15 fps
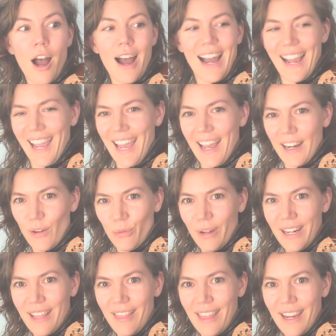I added
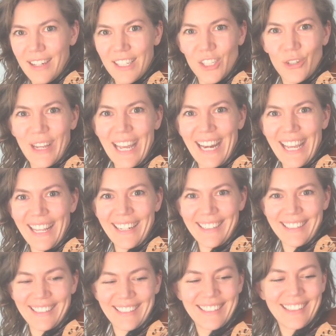1 in there. Did you get it?
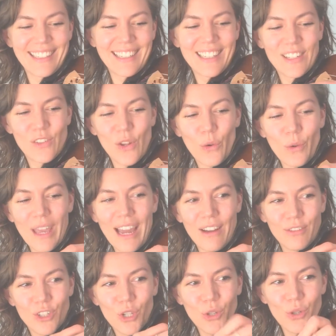So we
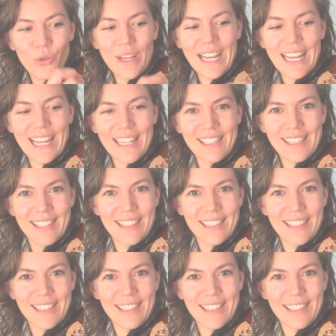have 2 E's,